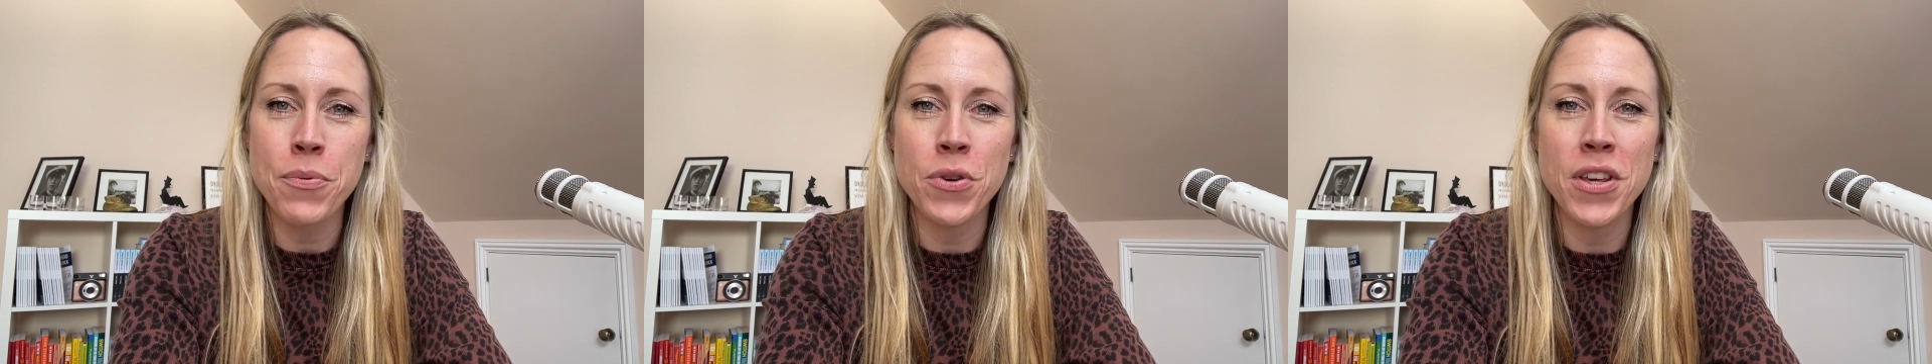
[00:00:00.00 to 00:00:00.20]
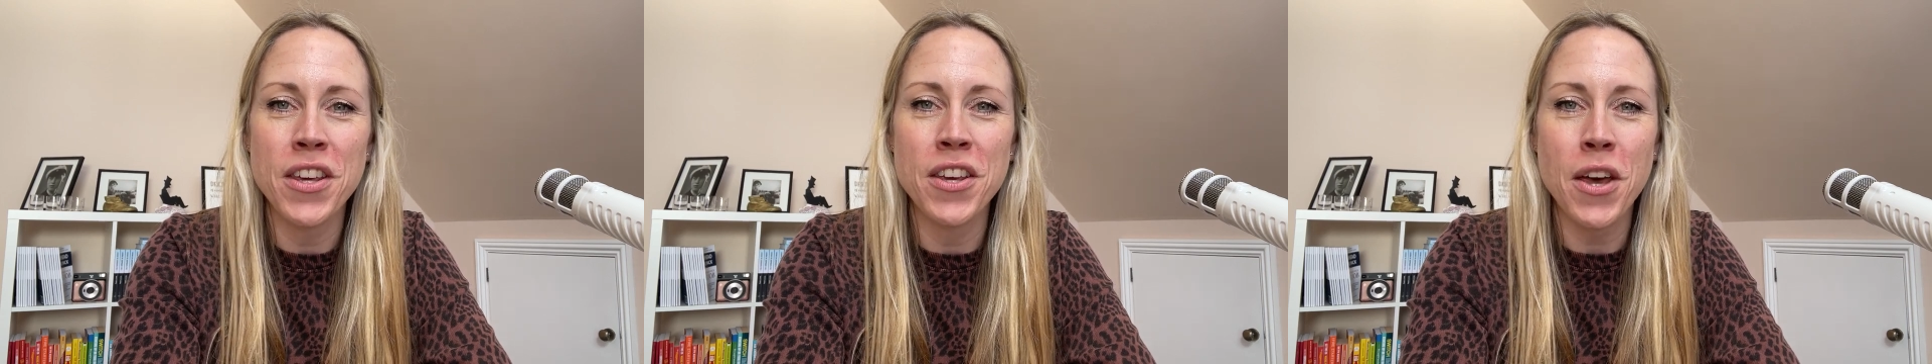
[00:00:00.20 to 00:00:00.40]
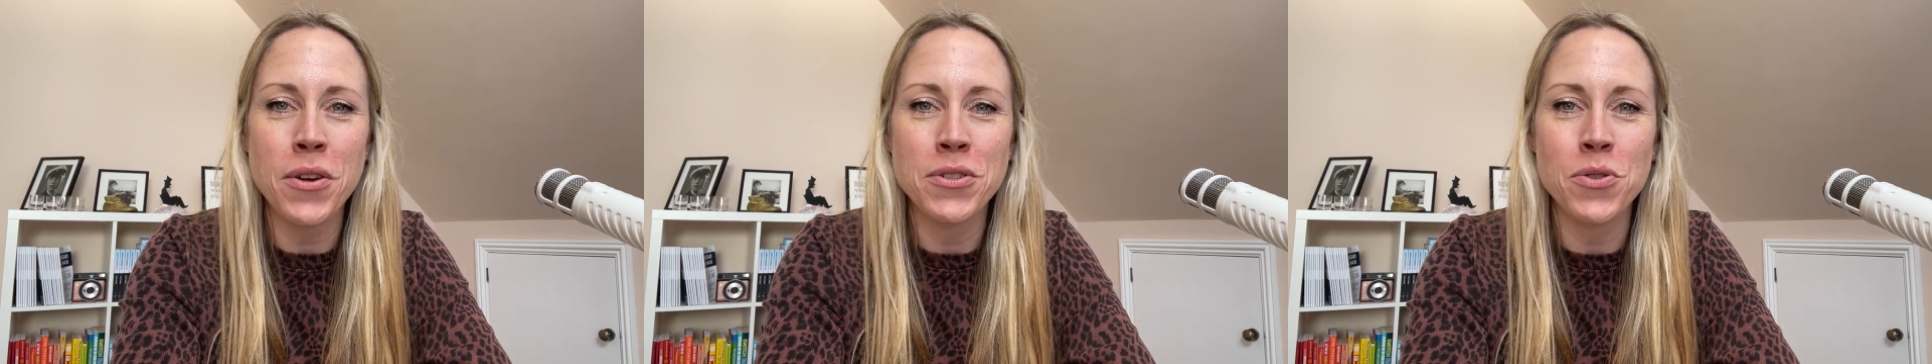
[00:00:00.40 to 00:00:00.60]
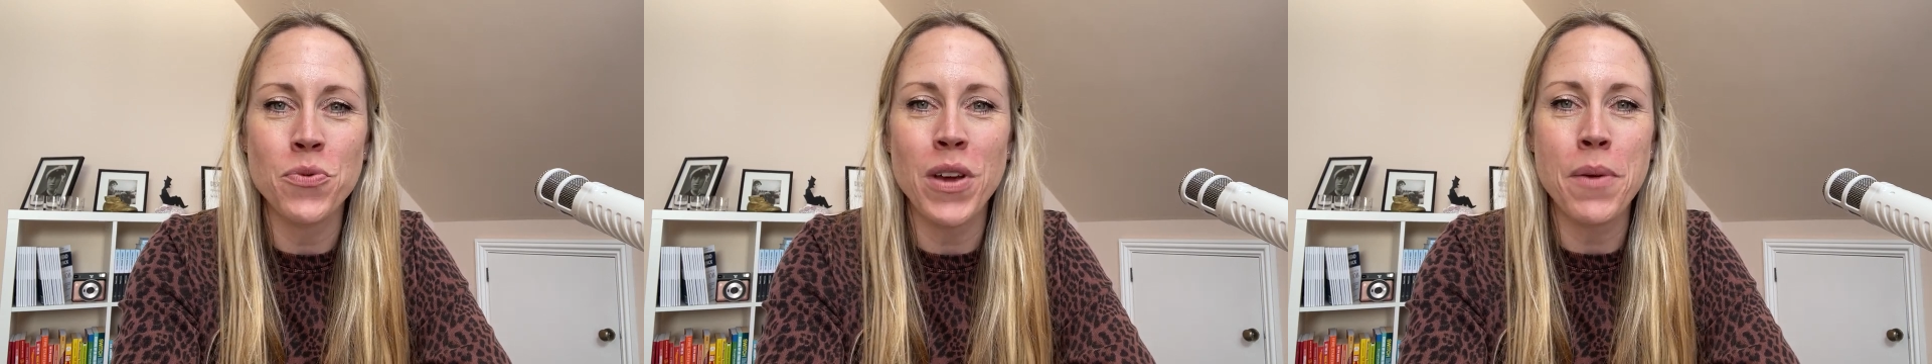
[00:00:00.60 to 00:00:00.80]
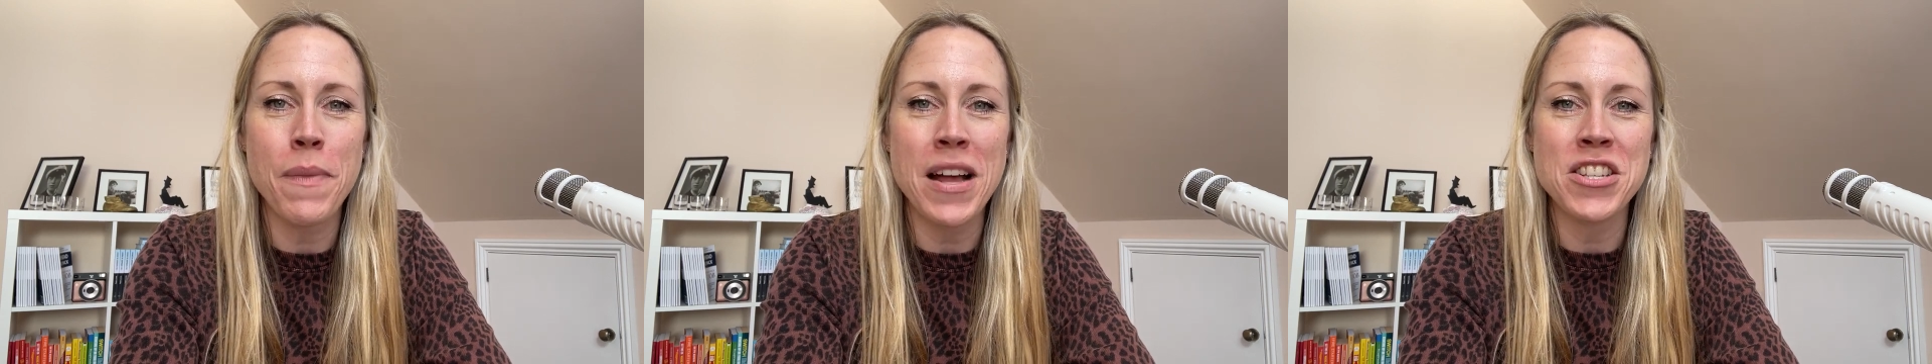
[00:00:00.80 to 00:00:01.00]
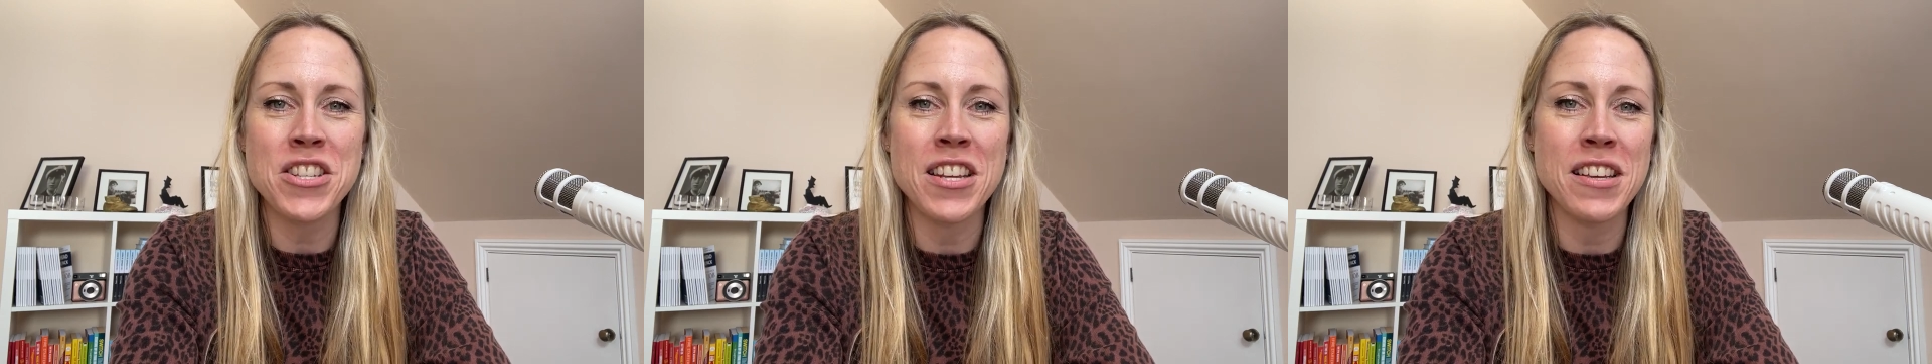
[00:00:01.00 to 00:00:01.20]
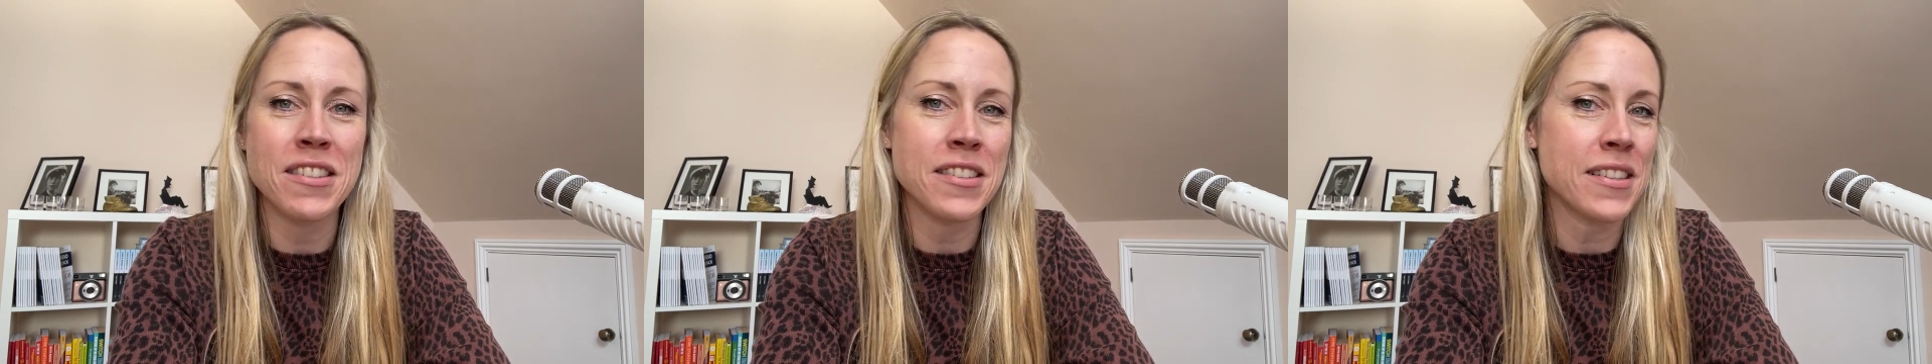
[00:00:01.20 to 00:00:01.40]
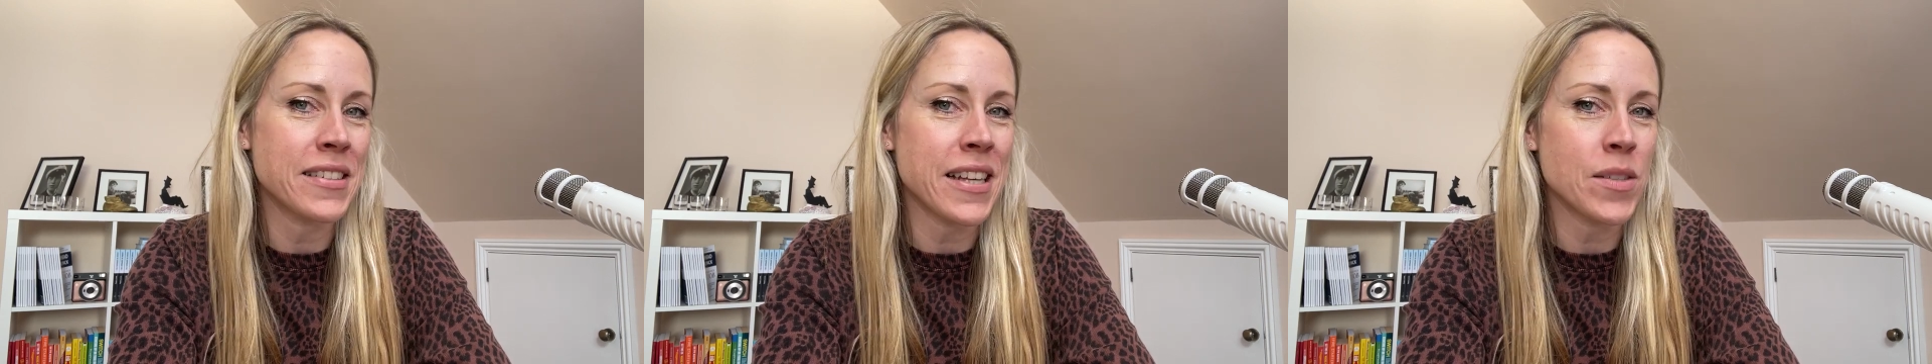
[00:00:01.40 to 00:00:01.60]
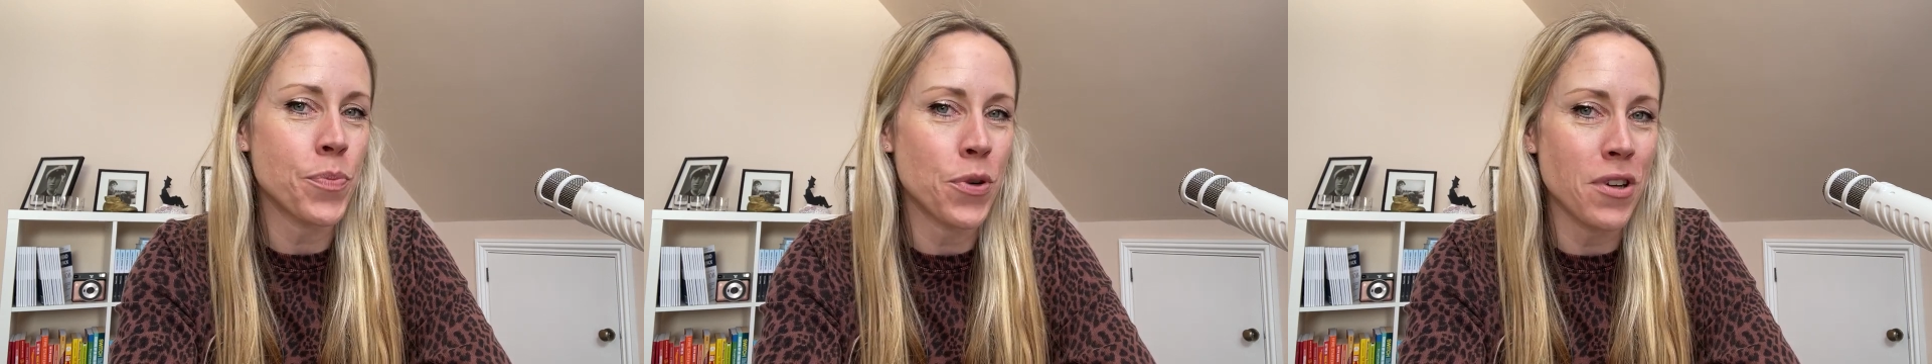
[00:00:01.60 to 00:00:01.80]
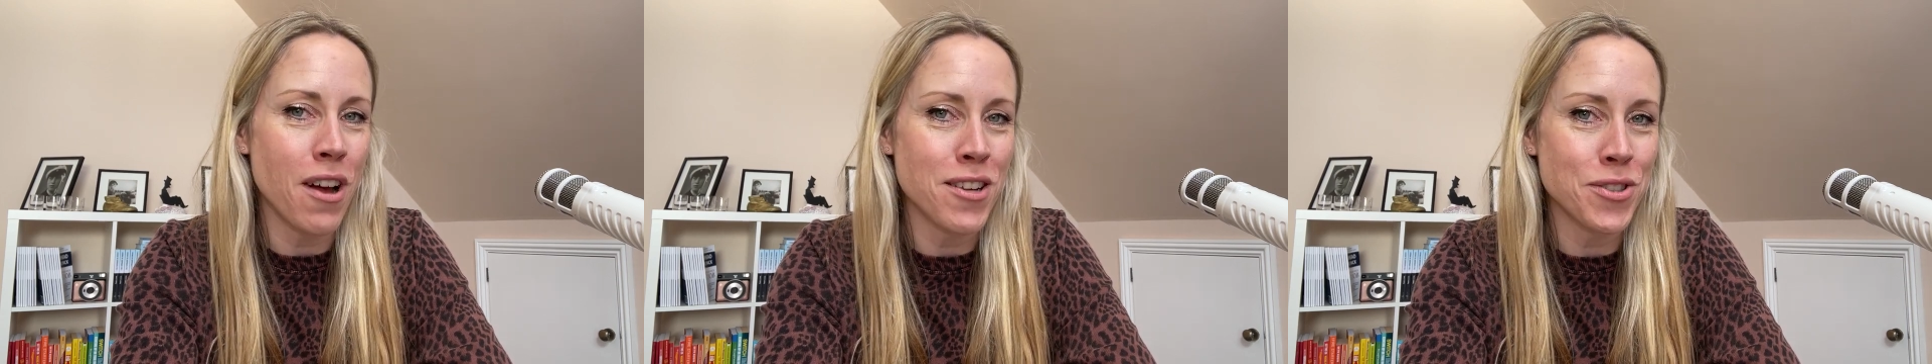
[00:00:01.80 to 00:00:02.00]
or you can go to
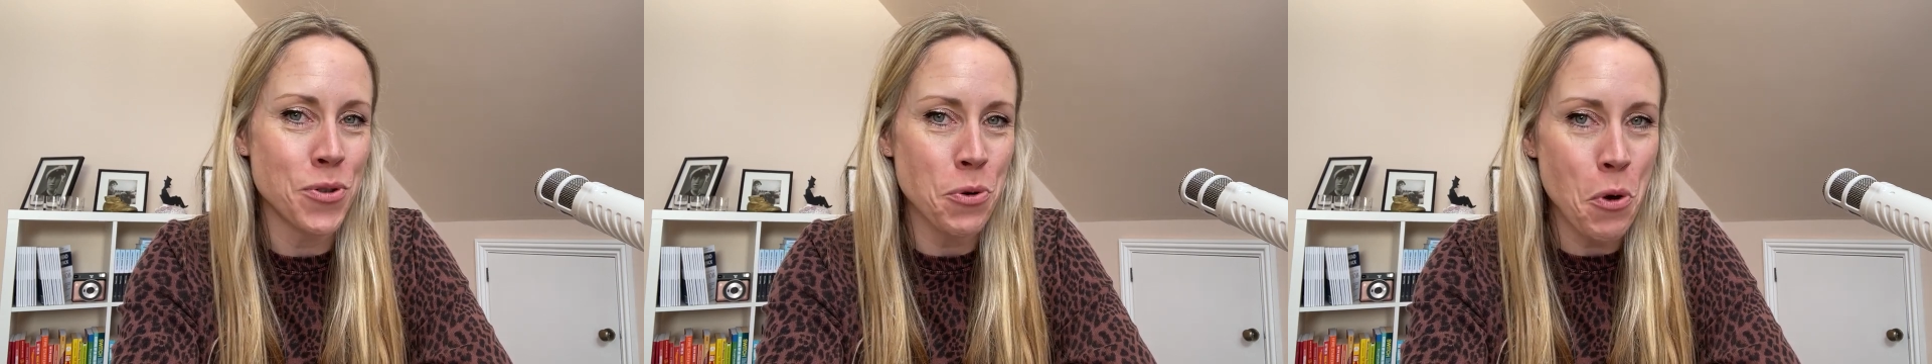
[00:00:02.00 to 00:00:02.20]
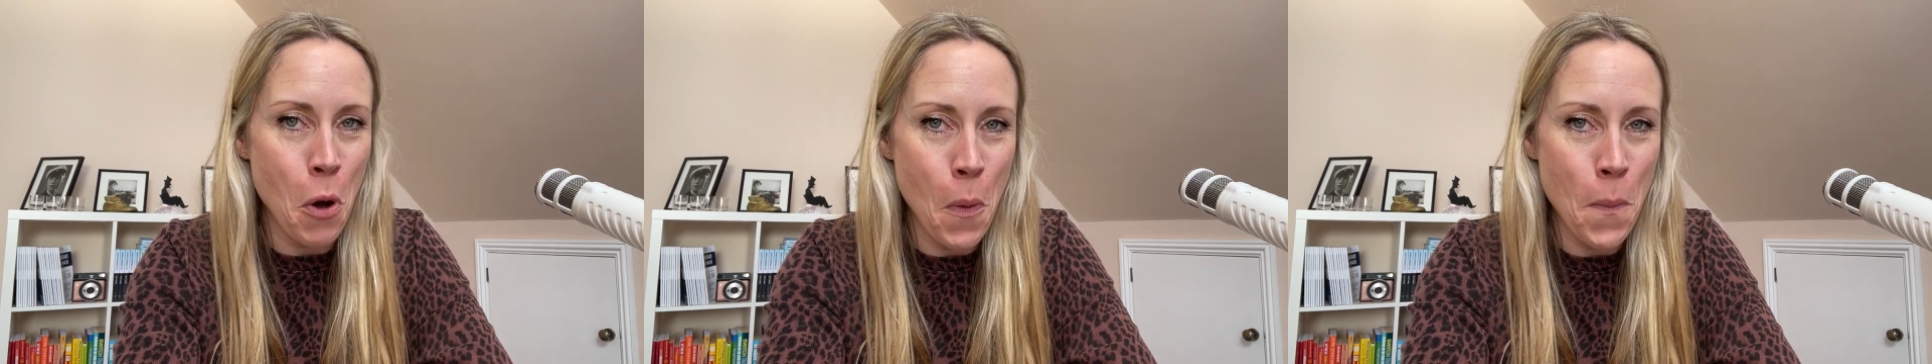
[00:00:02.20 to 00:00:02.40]
reimaginingsuccesspodcast.com,